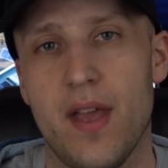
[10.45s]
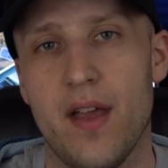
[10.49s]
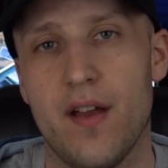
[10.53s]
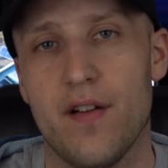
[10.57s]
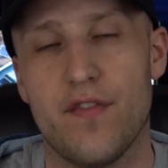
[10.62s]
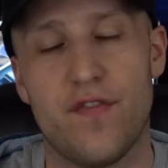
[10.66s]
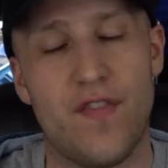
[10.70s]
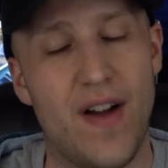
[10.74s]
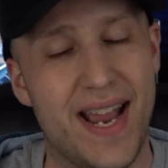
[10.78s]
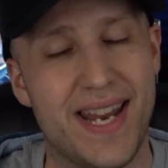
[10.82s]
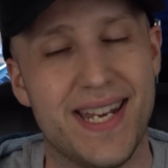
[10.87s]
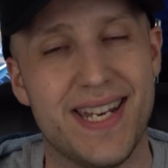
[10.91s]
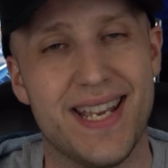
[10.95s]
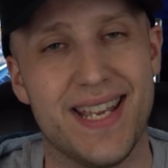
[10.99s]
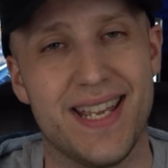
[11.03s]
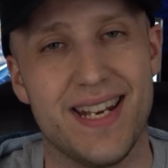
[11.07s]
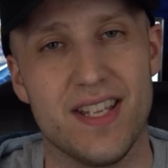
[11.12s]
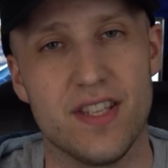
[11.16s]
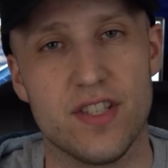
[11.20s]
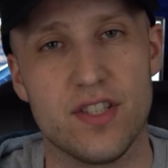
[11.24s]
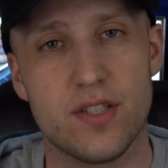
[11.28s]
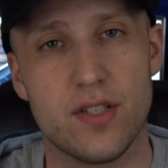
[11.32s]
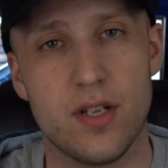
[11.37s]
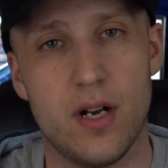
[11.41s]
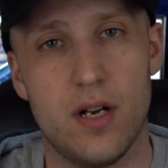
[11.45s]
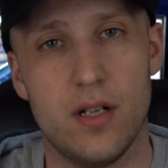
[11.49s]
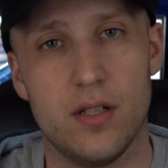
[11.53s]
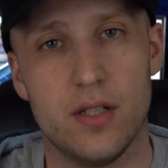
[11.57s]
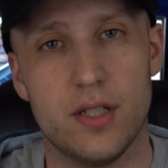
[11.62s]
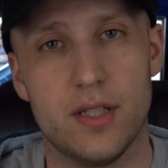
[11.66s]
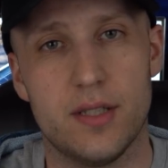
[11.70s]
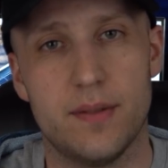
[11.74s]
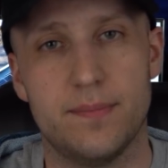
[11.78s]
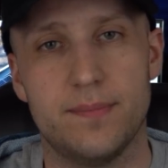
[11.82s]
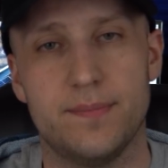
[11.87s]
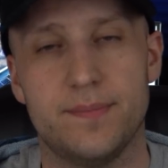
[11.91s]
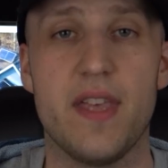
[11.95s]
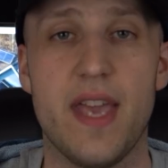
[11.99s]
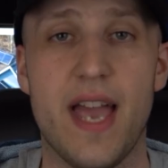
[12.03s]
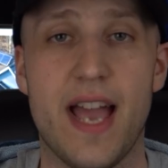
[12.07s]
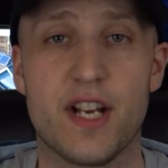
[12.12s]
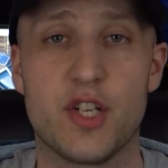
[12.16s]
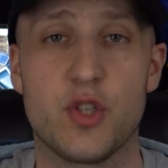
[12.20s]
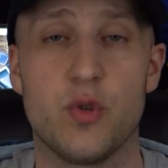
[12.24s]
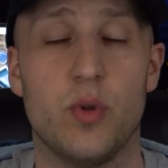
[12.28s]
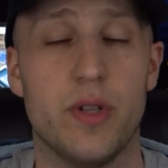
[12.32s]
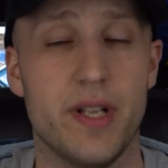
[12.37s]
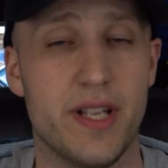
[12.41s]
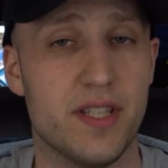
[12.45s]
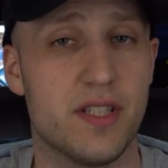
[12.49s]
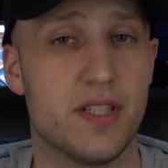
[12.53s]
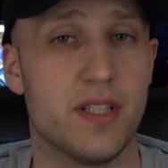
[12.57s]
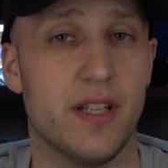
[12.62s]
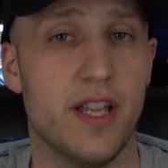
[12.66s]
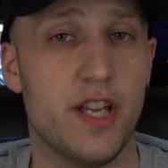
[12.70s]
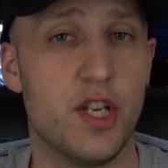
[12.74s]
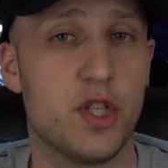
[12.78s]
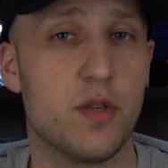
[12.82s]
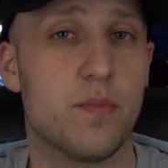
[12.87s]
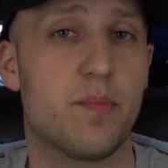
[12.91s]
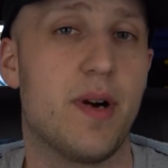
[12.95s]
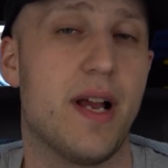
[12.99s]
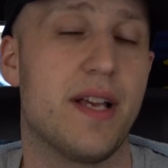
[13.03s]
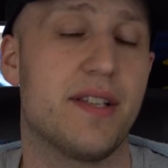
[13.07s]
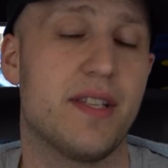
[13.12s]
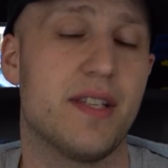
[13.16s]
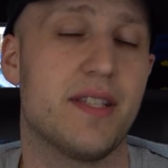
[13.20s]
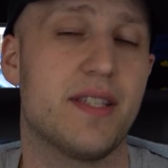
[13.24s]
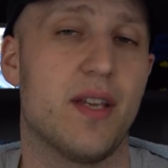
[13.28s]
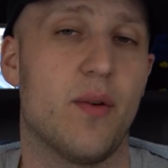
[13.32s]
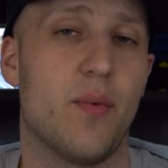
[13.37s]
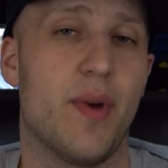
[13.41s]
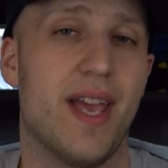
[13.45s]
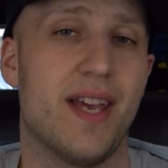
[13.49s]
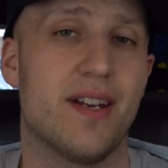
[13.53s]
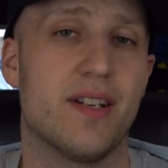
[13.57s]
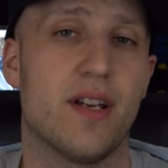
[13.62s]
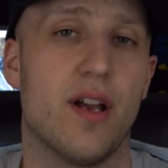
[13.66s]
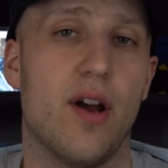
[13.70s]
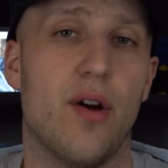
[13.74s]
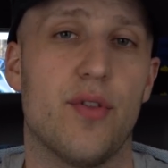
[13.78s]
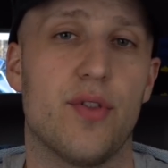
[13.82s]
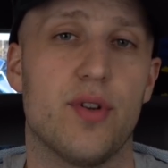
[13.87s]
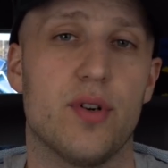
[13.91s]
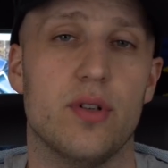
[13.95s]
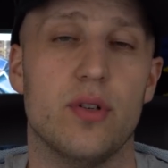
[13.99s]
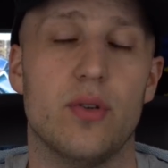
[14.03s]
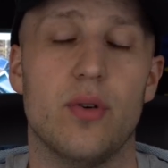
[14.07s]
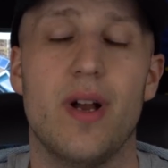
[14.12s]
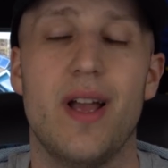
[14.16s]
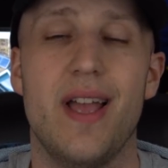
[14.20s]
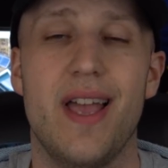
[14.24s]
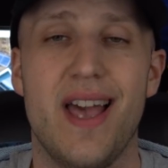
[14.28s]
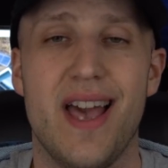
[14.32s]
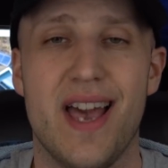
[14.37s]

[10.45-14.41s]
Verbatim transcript: finding an installer, the actual installation process that we had to go through,